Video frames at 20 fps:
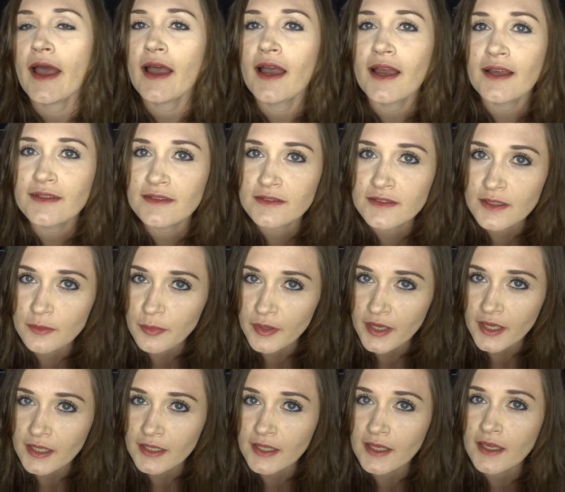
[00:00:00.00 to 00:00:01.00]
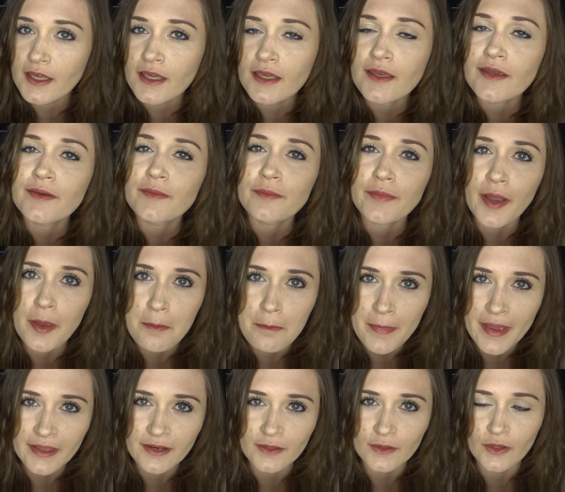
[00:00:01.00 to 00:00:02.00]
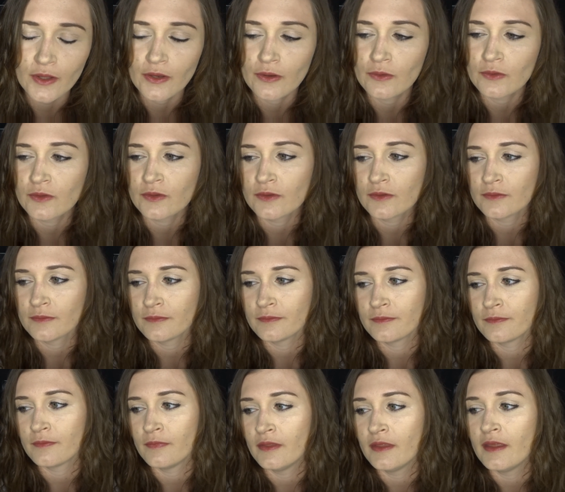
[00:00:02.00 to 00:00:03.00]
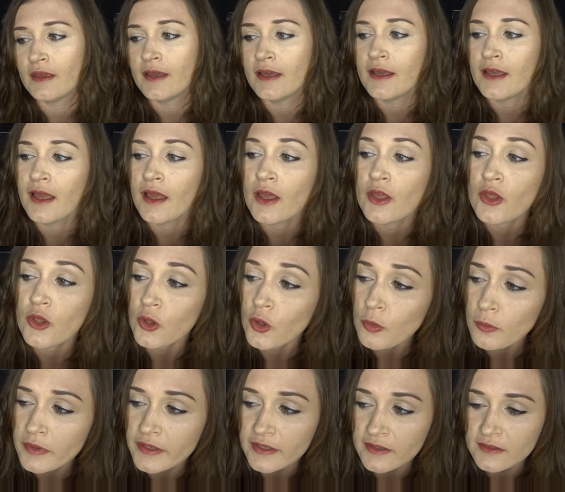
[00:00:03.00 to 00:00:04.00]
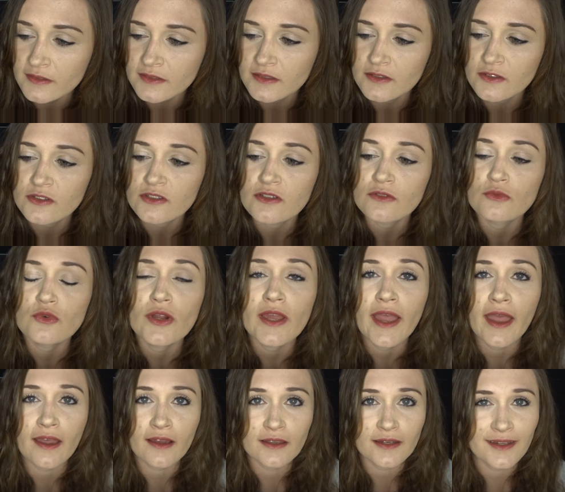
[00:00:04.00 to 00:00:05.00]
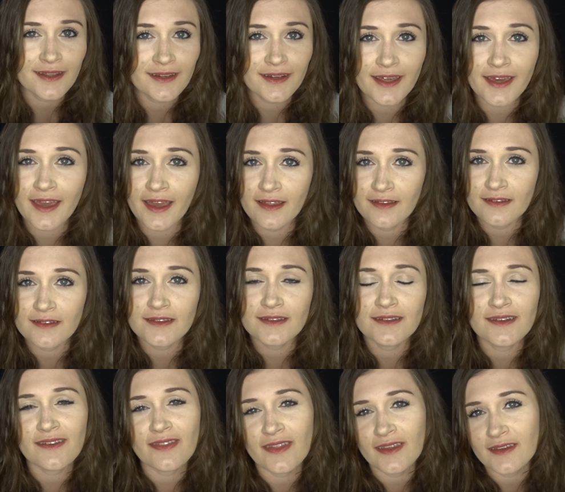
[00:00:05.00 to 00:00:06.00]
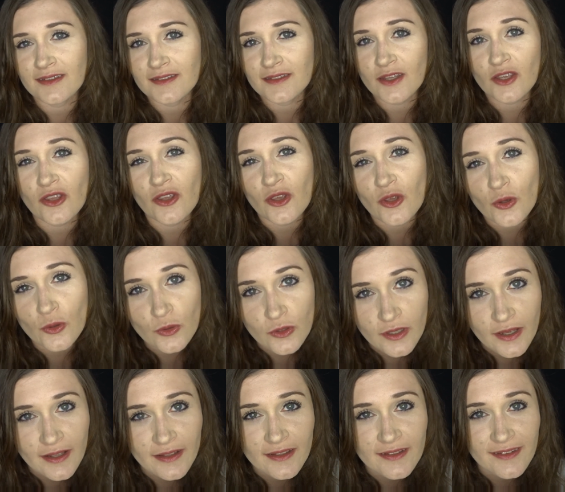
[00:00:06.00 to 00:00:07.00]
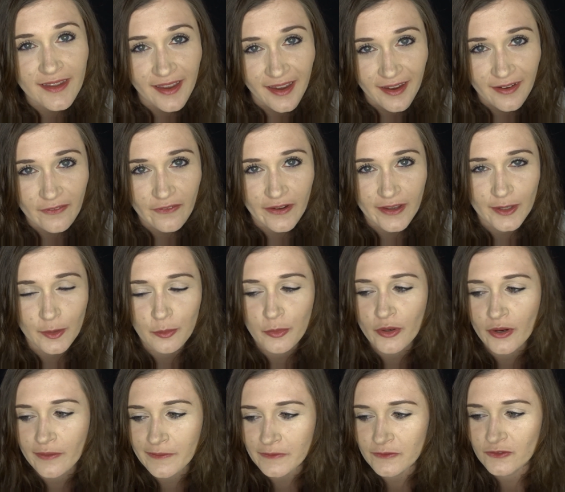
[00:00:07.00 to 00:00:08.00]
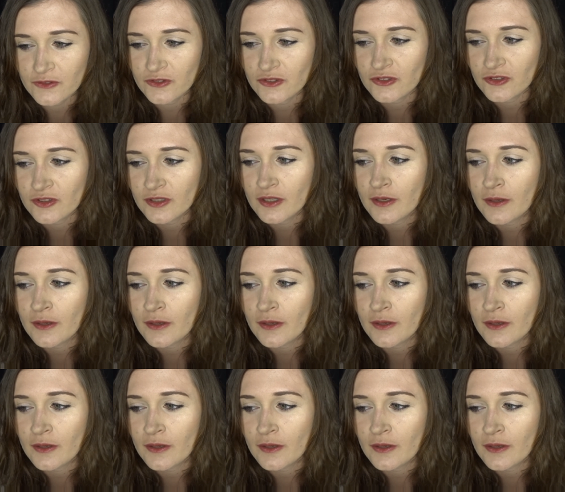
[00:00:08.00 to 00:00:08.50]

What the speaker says: and typically by men alone. Humanists reacted against this utilitarian approach,